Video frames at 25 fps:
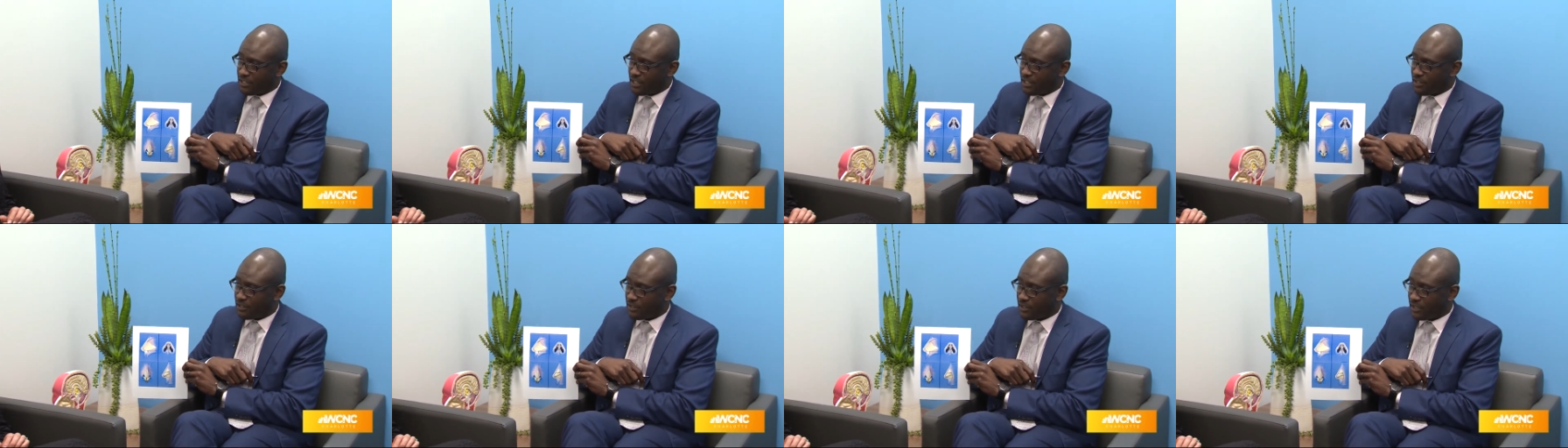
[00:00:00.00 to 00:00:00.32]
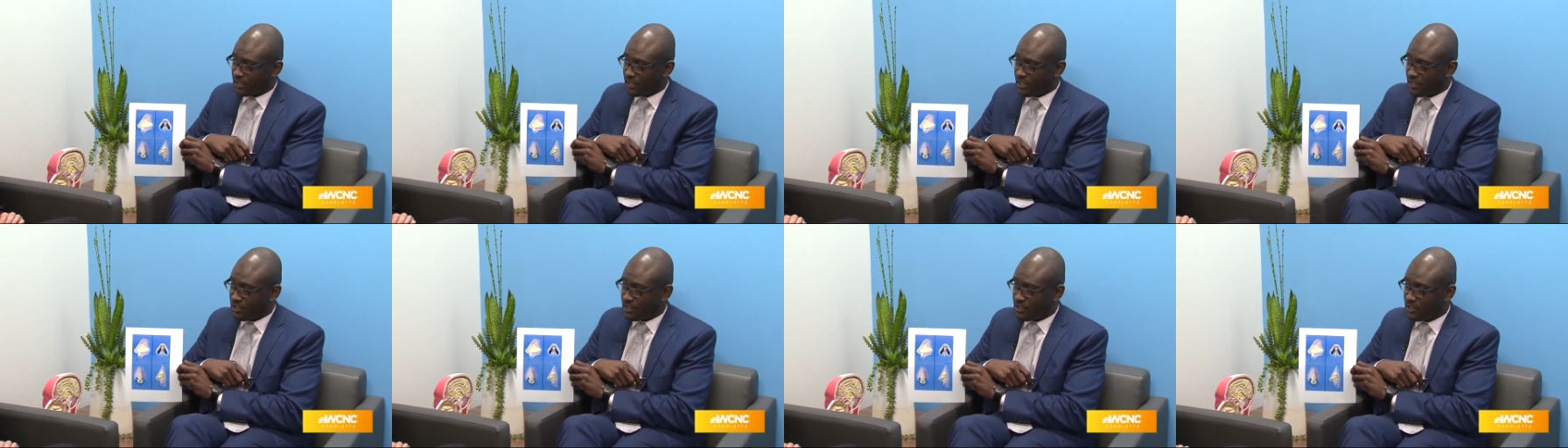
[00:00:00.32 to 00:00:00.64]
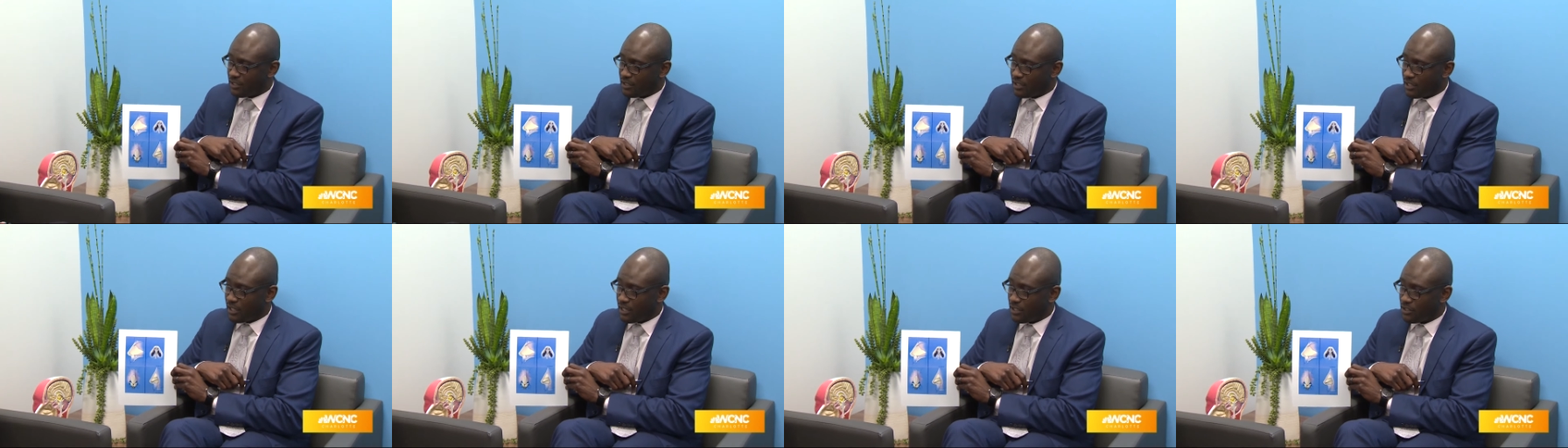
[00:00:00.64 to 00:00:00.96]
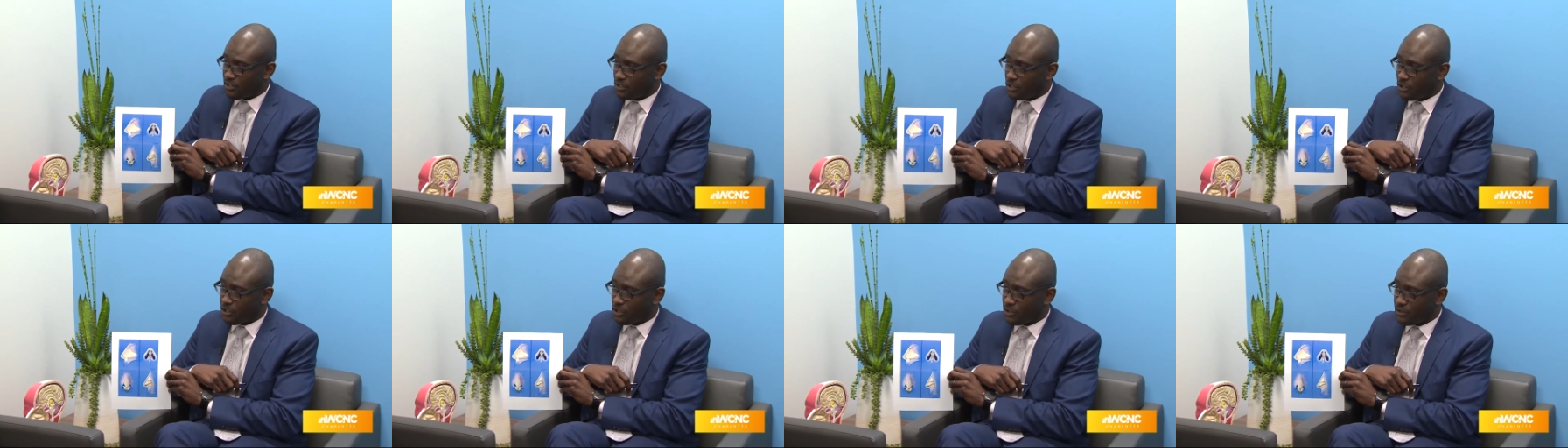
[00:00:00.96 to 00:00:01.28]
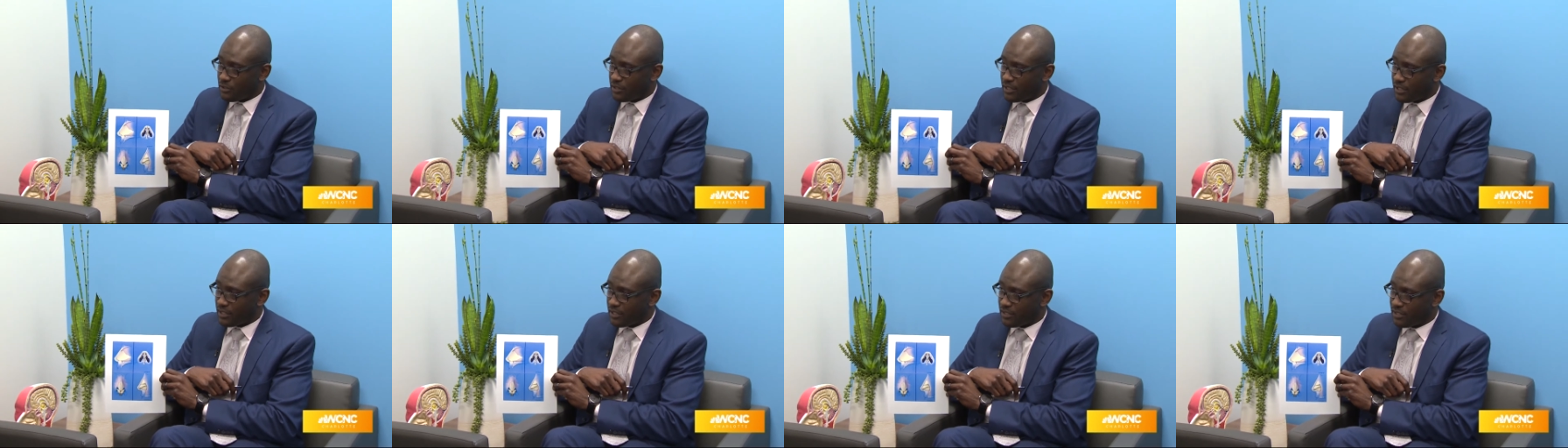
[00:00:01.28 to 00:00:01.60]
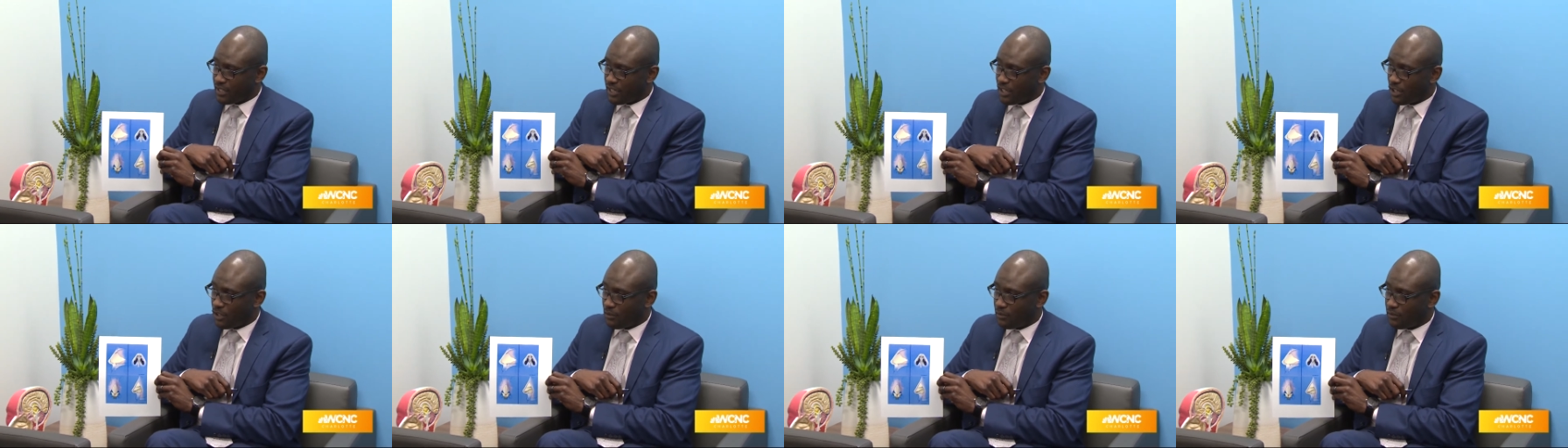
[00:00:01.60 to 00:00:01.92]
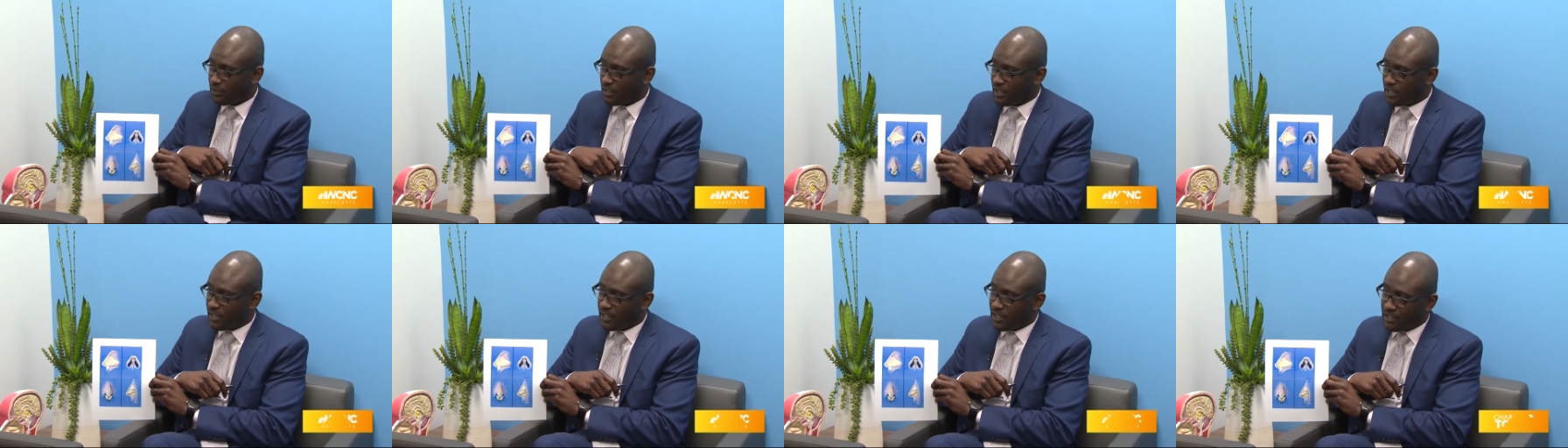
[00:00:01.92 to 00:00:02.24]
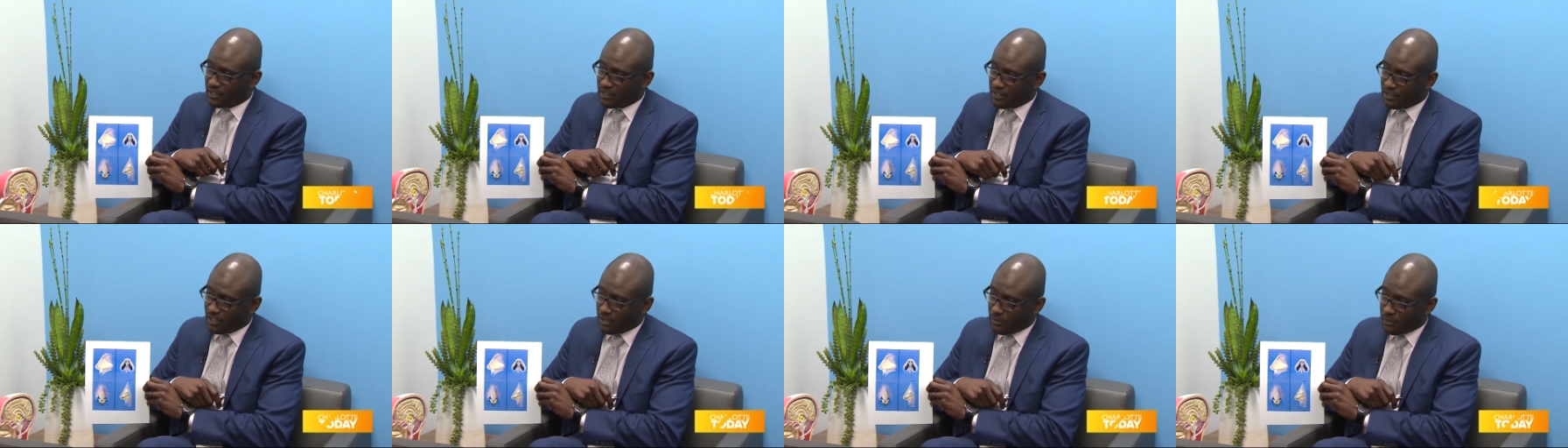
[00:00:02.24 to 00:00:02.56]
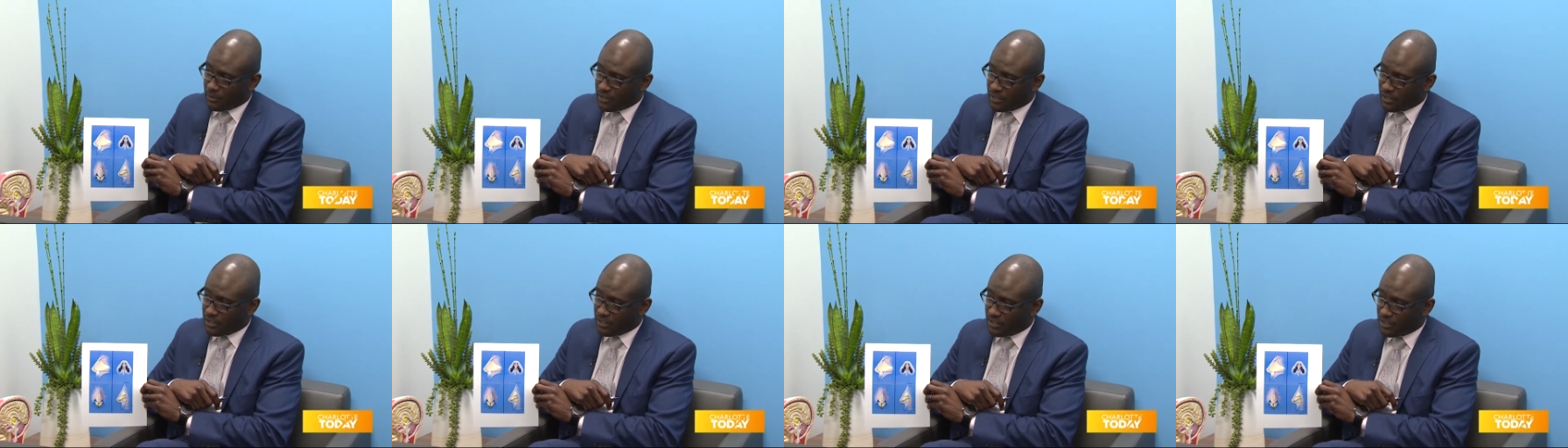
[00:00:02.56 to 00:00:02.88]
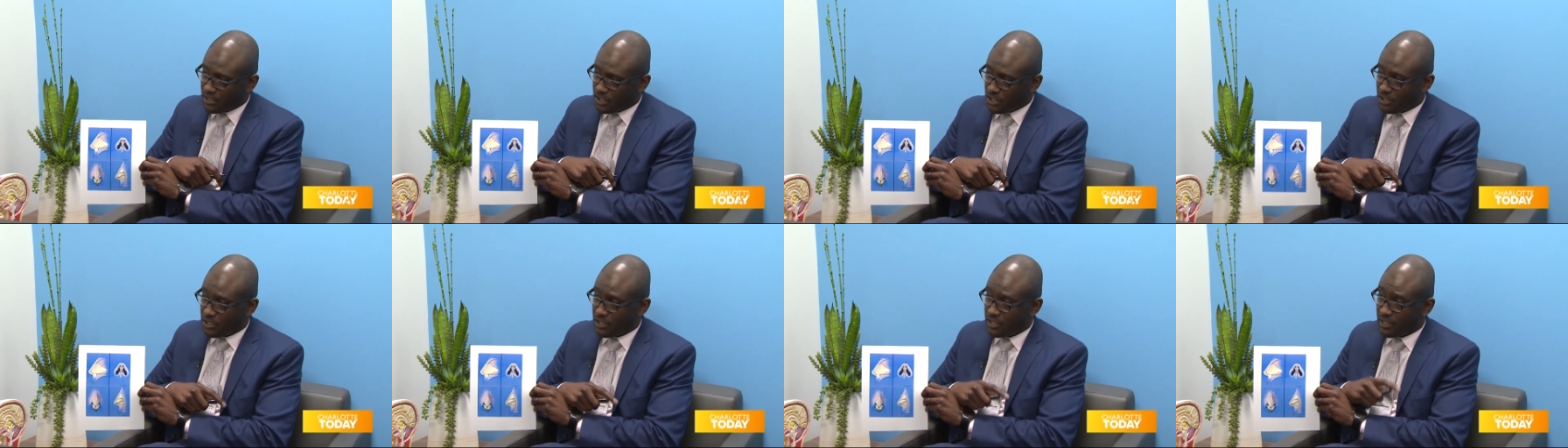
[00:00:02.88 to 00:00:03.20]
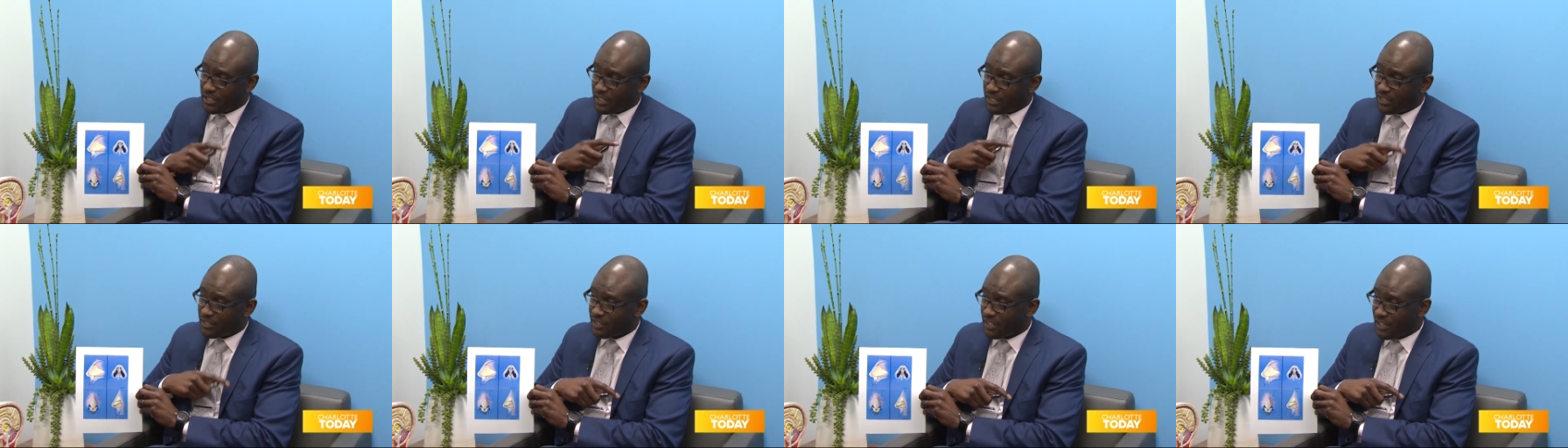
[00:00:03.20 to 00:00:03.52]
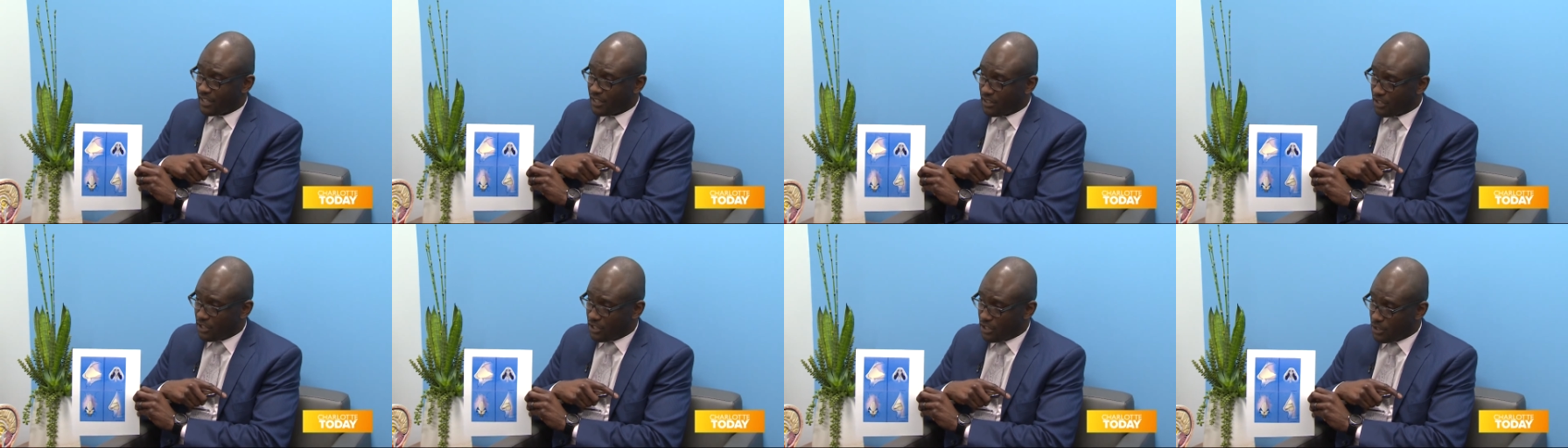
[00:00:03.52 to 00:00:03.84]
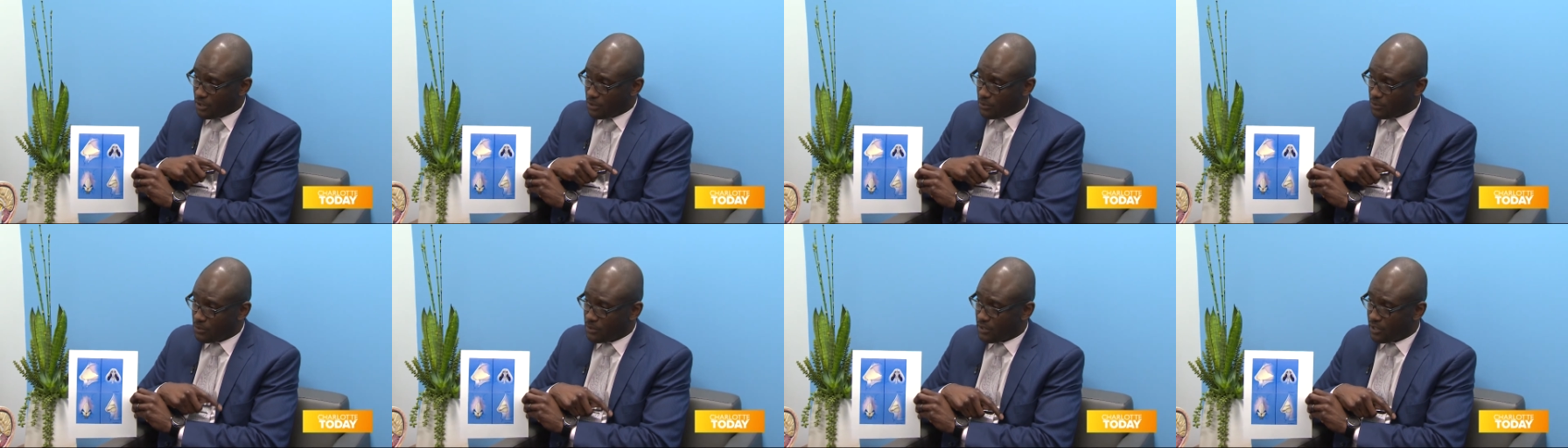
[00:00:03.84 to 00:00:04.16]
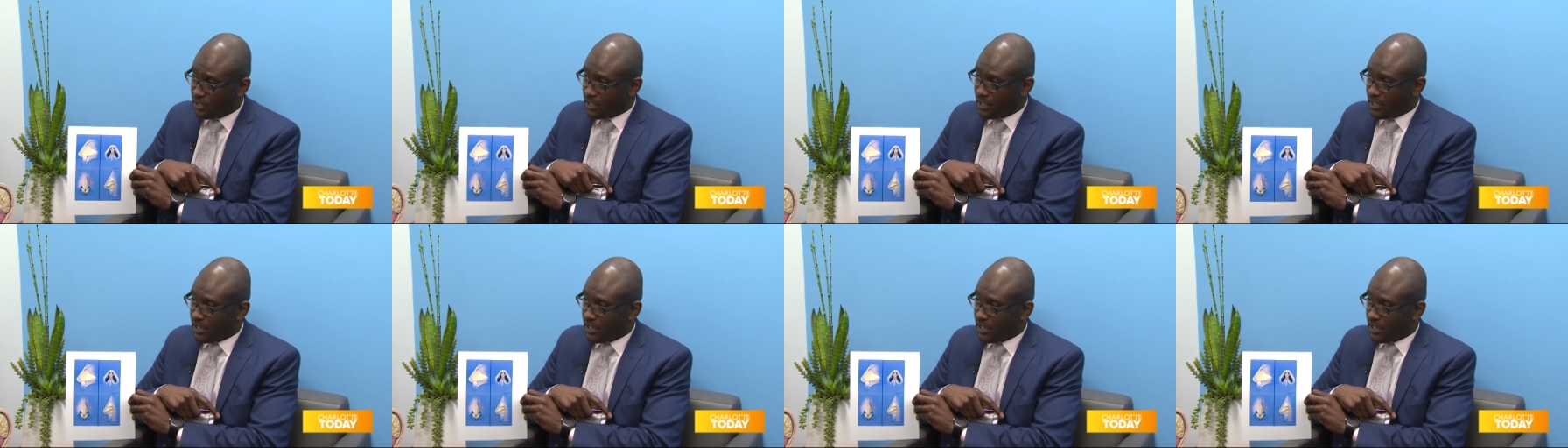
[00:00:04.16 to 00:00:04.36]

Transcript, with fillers: generally the surgery itself is done with incisions inside the nose,